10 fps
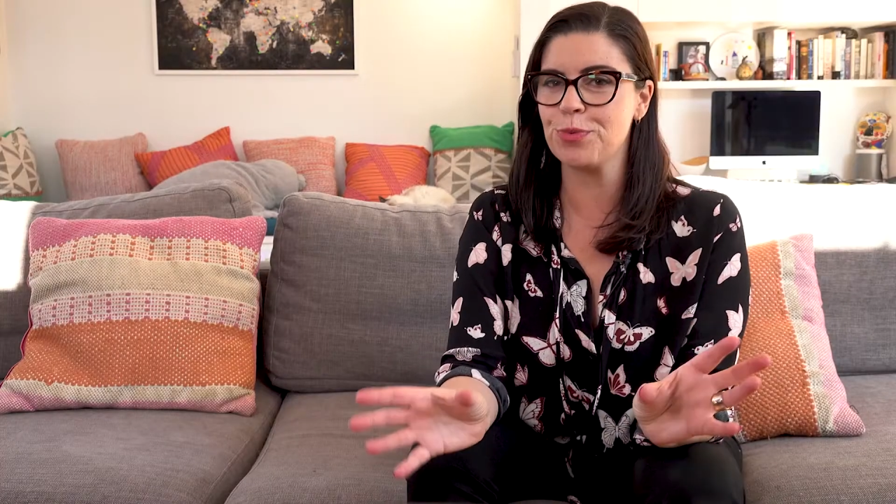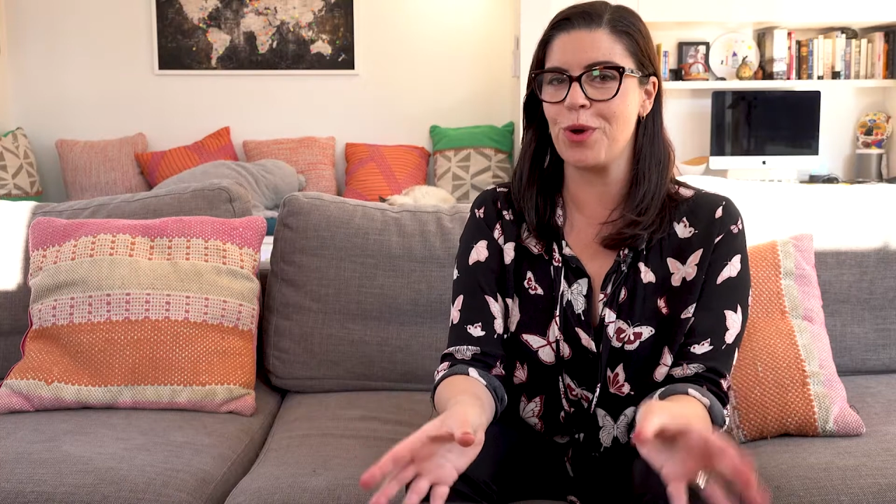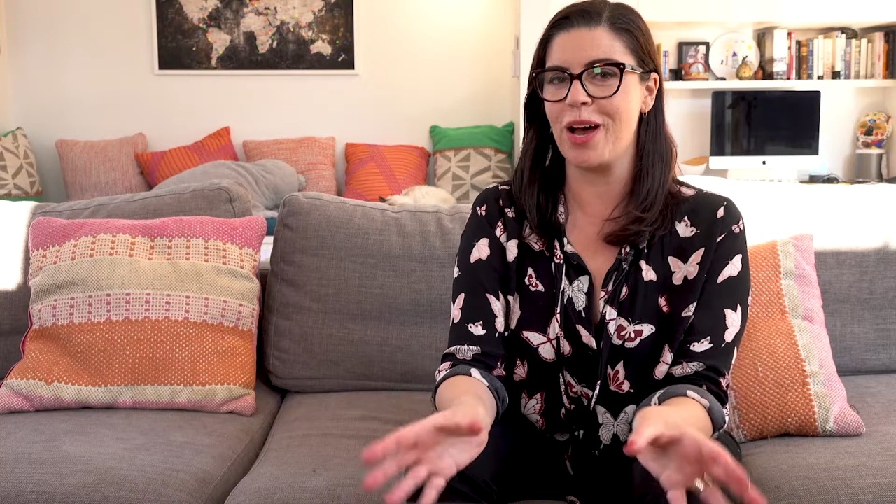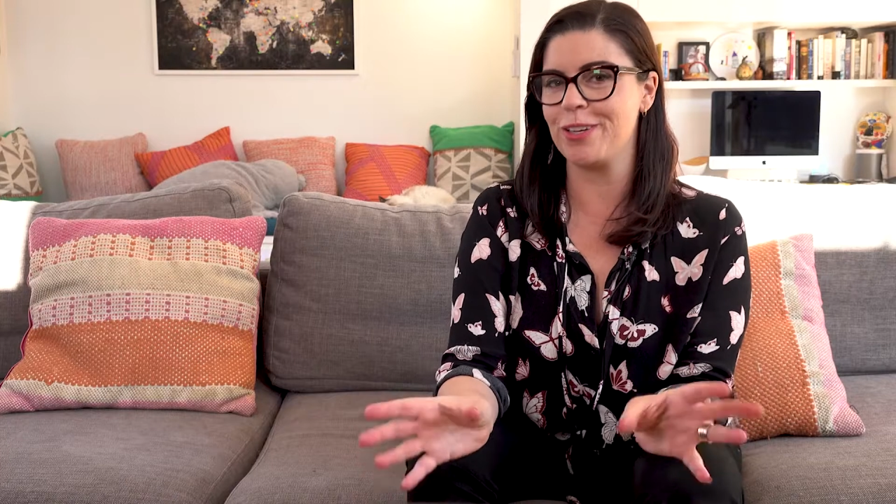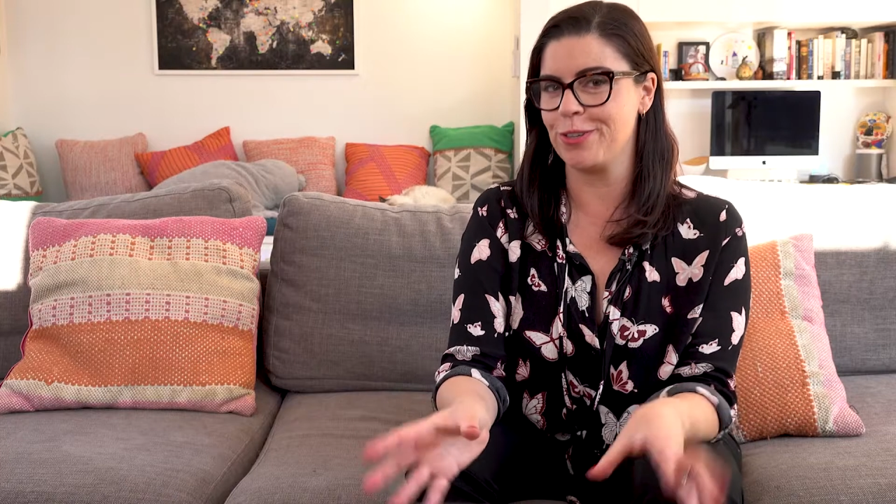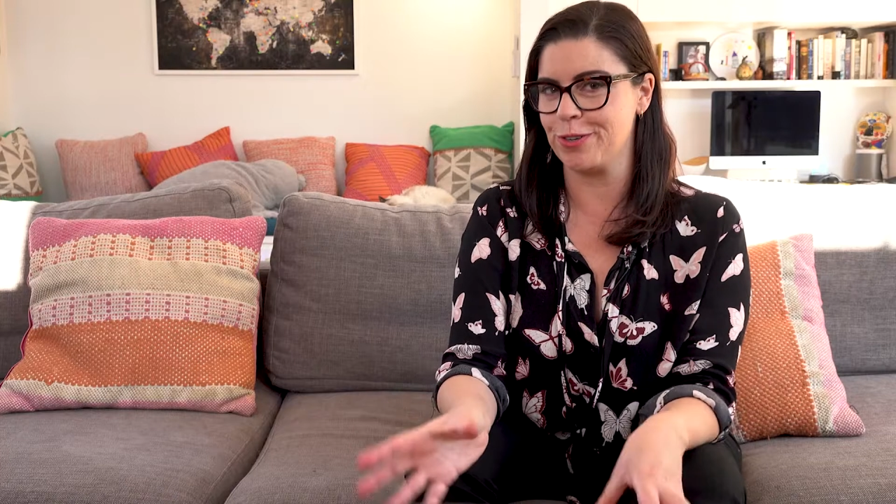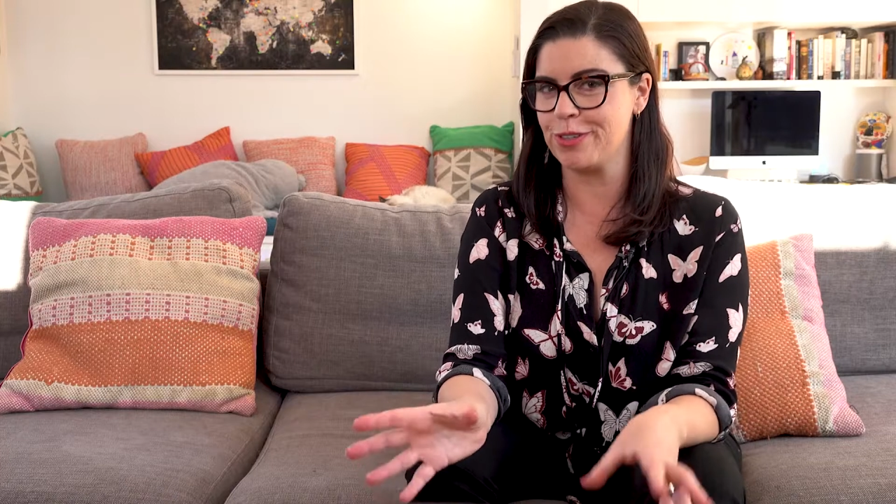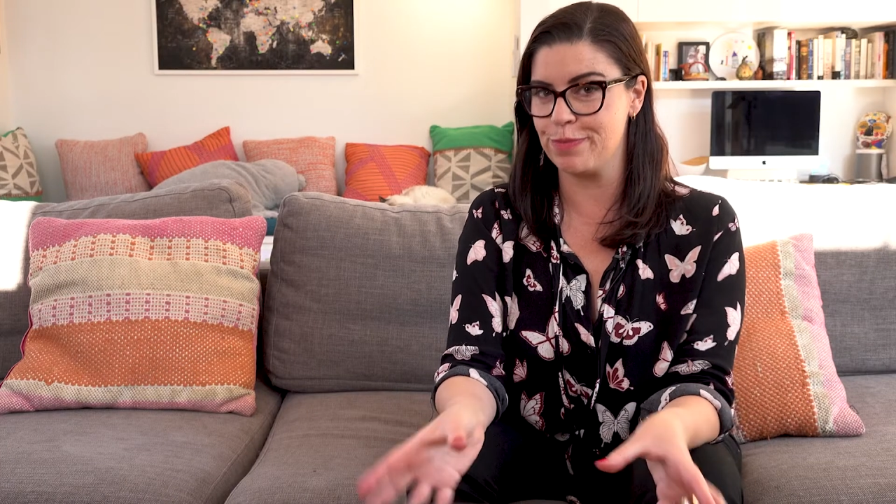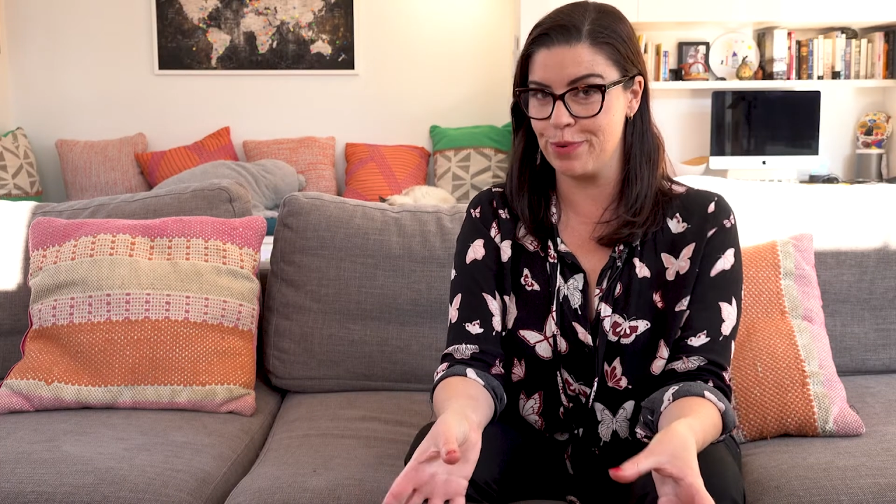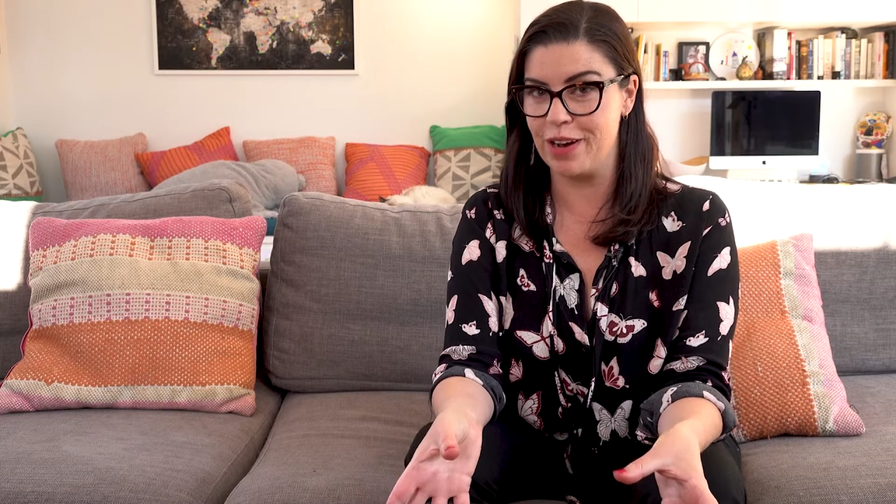wider
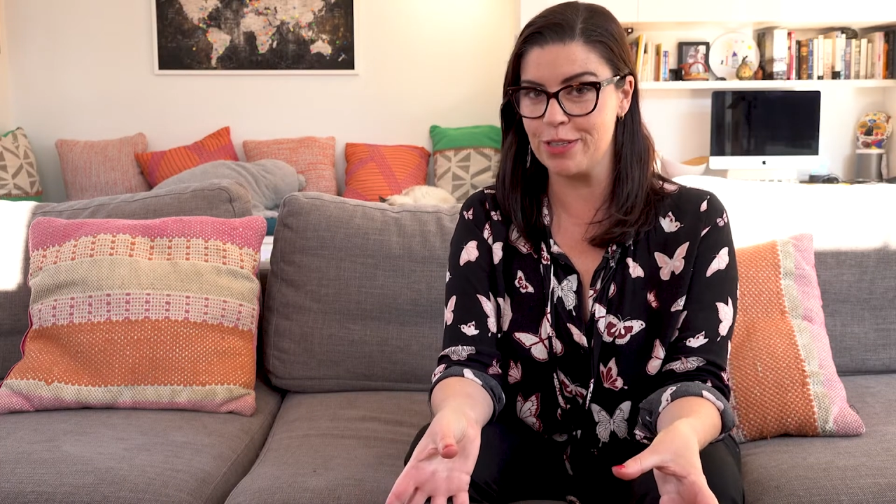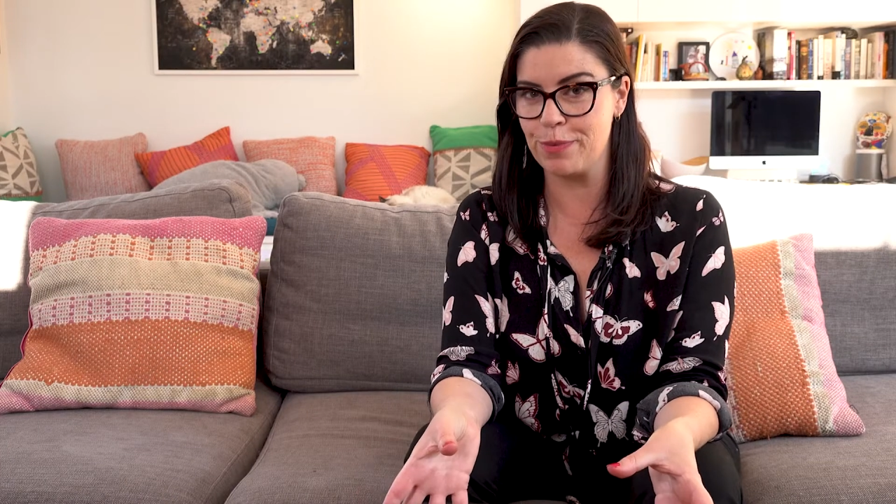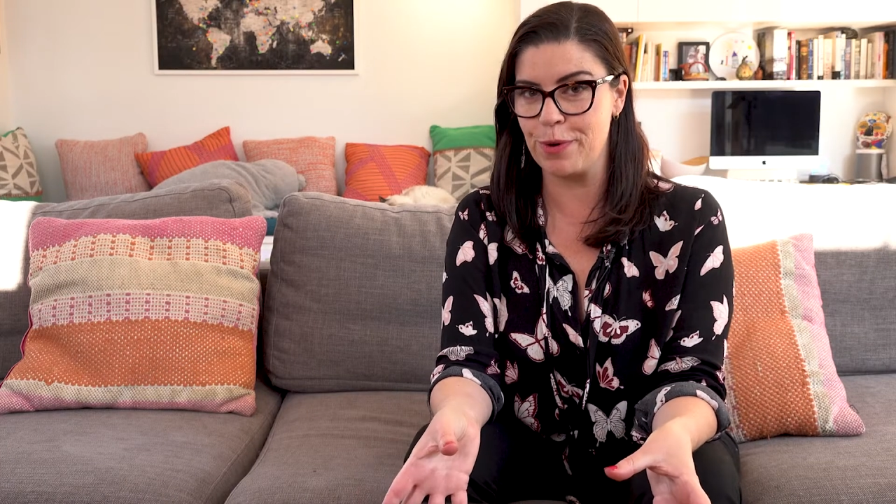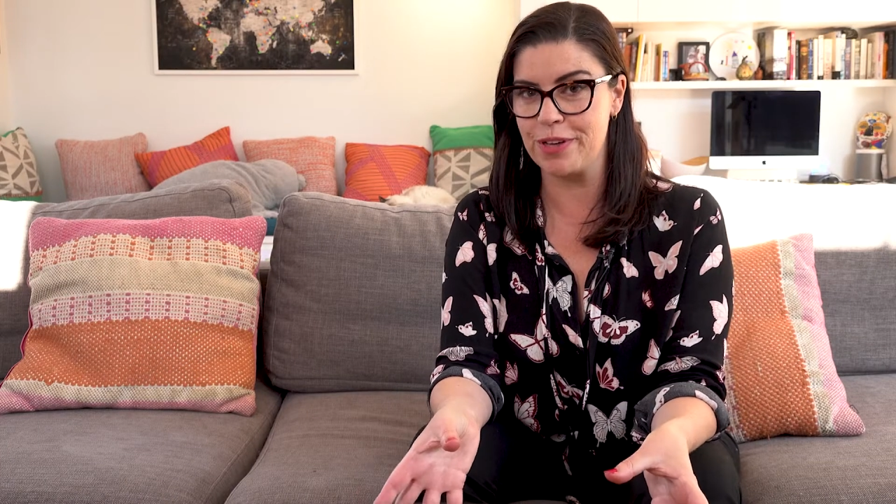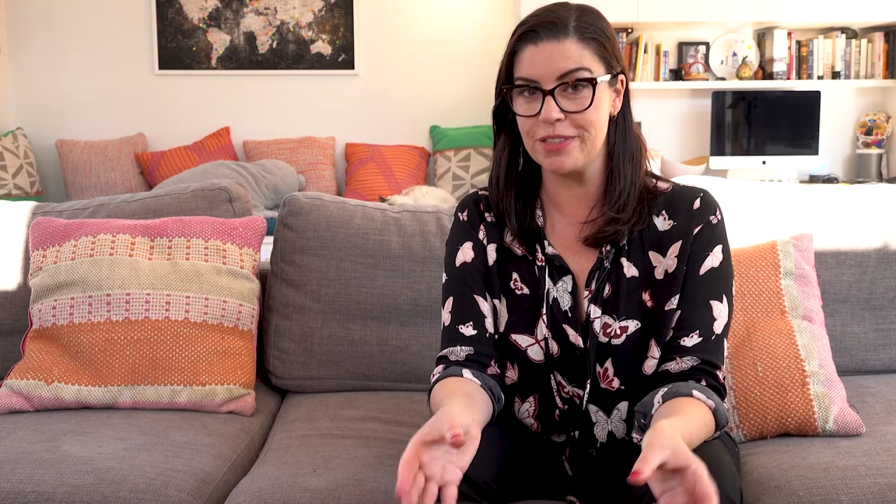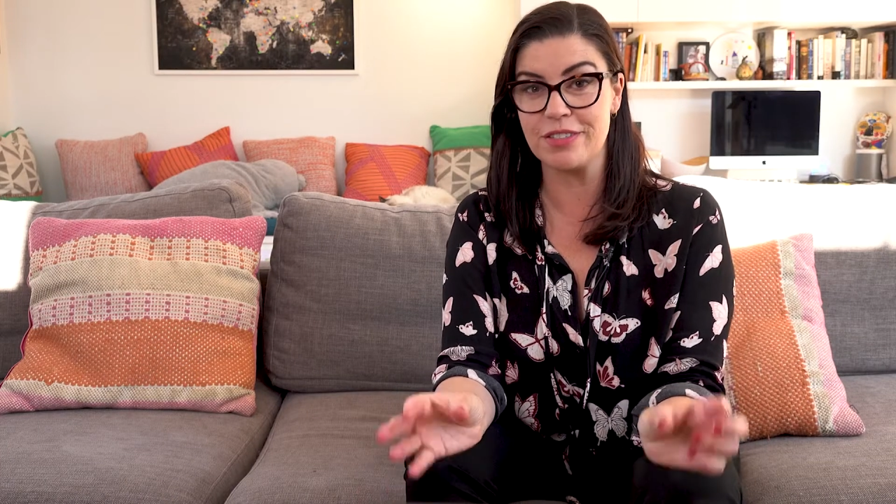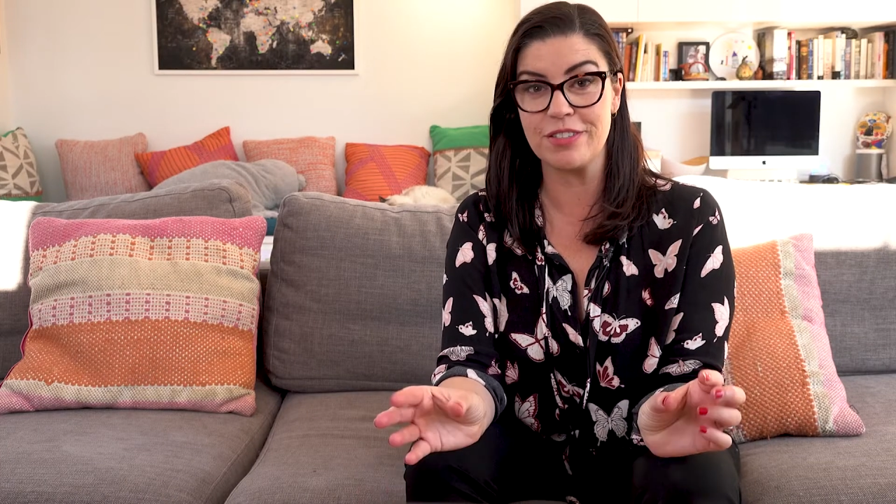choice of price points,